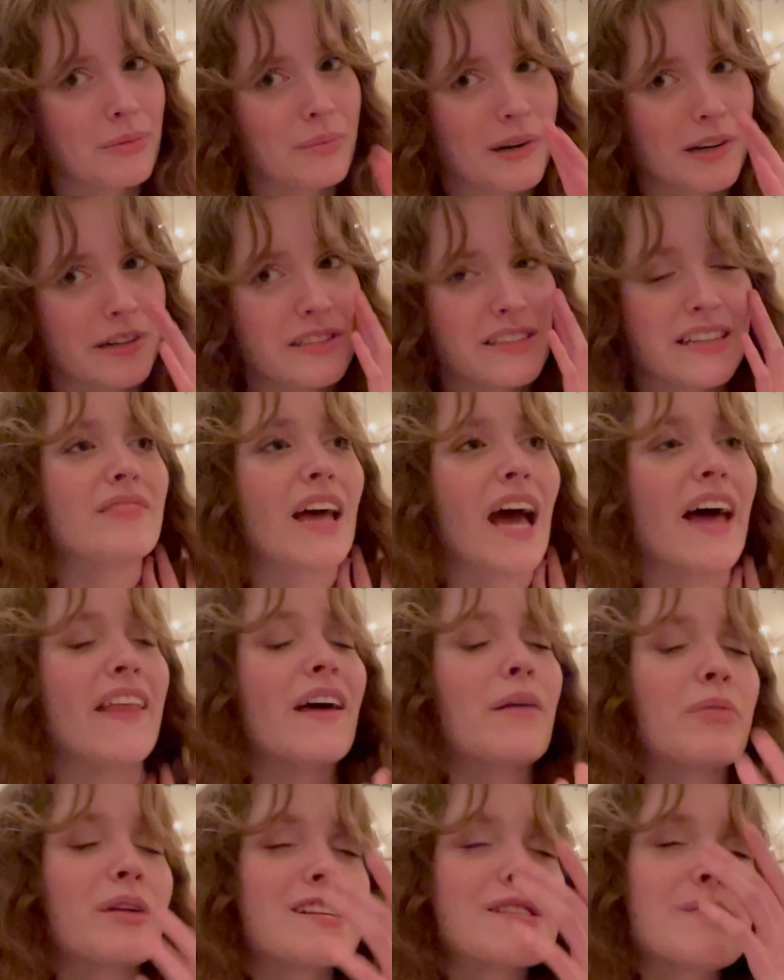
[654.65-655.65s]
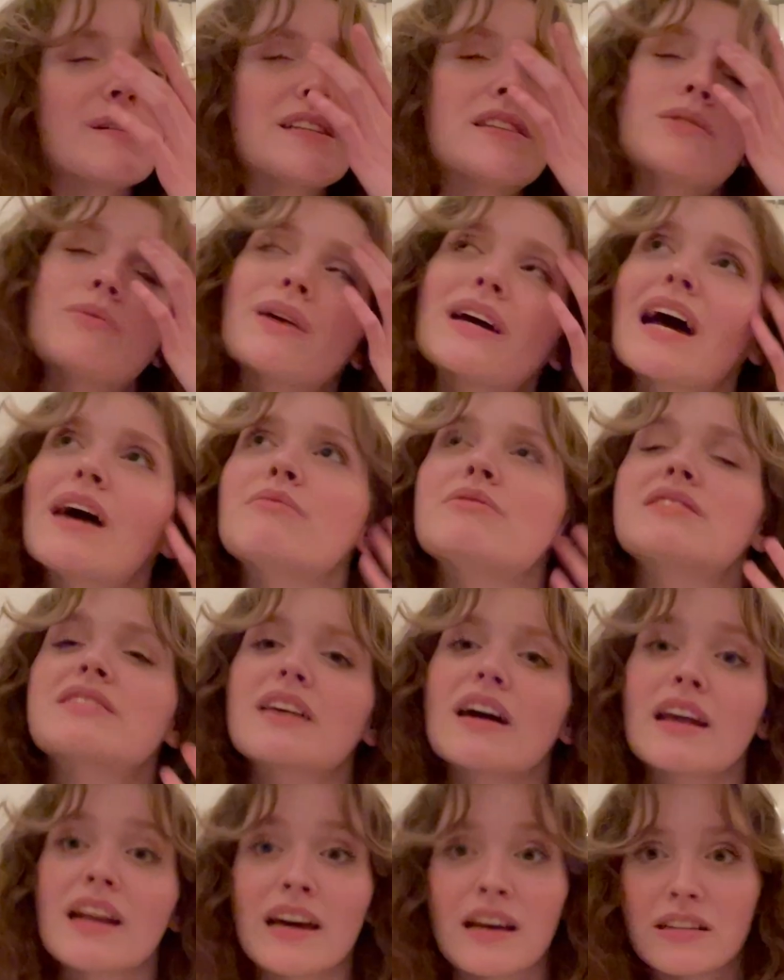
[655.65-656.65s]
person. And that brings me to what I was
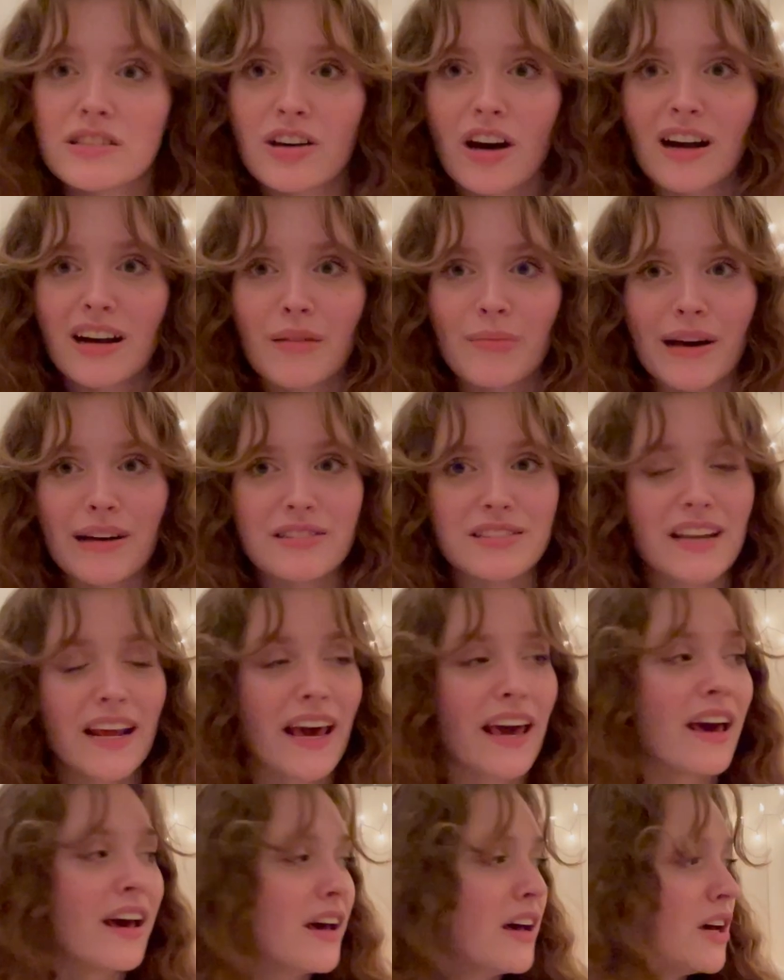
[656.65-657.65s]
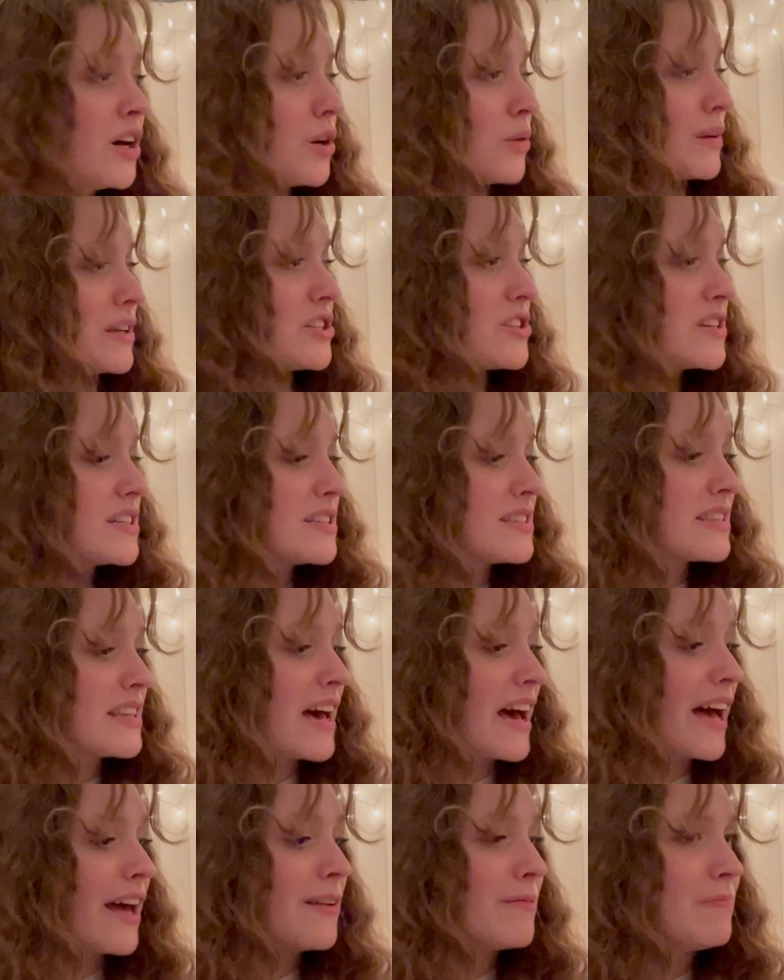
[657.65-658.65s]
gonna talk about today, which is
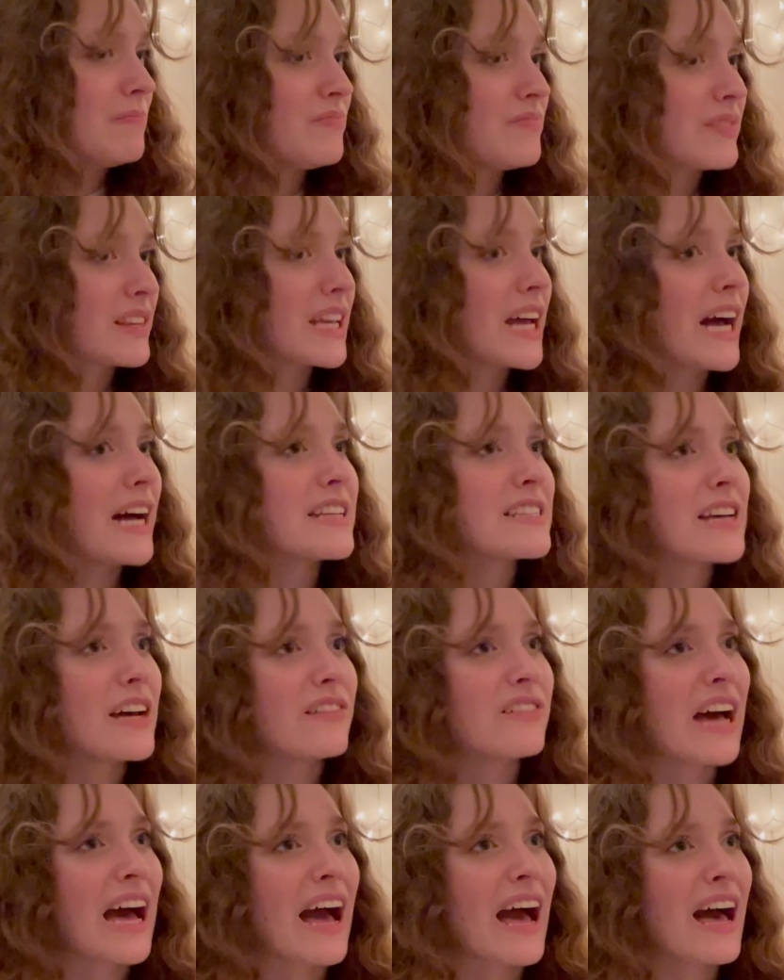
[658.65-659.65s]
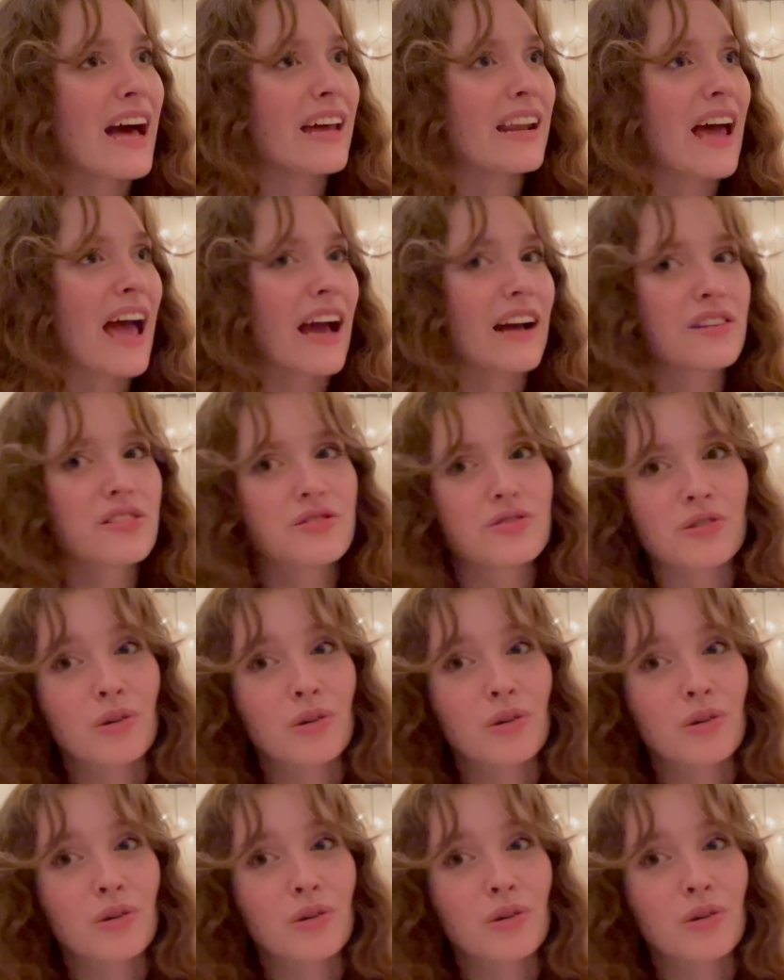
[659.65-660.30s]
that as I've had extra